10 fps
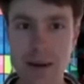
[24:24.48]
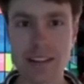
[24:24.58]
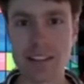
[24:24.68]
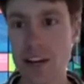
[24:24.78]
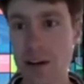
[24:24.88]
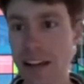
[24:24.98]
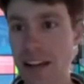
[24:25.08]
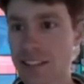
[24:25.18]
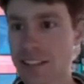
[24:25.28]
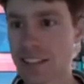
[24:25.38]
at the
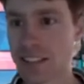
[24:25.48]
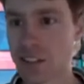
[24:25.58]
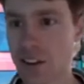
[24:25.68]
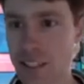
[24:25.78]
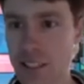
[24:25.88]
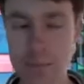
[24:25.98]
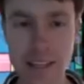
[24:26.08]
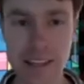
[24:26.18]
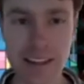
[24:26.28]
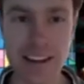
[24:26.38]
ONS, and it's great to
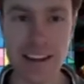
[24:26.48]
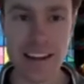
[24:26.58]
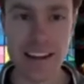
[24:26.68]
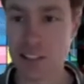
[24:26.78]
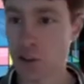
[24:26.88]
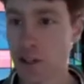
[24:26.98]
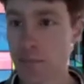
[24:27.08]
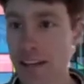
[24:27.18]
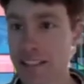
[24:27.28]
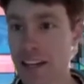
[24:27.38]
be here talking
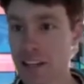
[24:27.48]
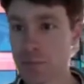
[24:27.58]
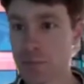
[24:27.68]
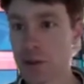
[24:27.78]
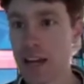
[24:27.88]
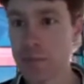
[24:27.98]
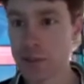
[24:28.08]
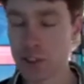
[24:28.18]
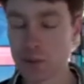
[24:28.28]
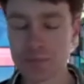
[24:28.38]
about intangible
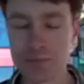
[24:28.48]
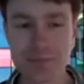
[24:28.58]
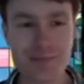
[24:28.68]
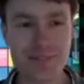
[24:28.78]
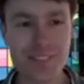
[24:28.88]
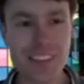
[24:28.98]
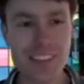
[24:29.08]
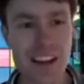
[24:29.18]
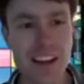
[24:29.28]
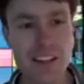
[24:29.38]
capital.
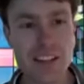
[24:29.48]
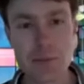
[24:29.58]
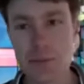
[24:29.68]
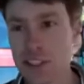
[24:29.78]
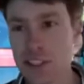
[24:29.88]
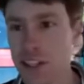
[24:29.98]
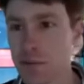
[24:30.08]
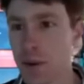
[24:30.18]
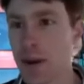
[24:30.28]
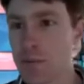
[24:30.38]
The title of
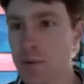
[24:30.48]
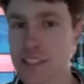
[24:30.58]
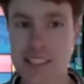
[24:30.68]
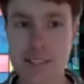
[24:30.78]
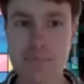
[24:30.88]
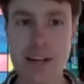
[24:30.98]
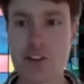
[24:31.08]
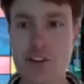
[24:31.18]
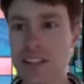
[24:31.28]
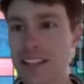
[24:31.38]
my paper is
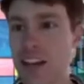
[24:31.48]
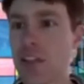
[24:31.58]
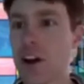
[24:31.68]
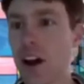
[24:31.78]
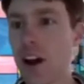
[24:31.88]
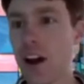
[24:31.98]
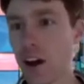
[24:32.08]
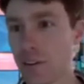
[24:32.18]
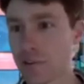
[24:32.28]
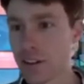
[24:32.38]
Measuring the Other
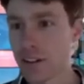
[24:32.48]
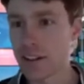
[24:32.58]
Half.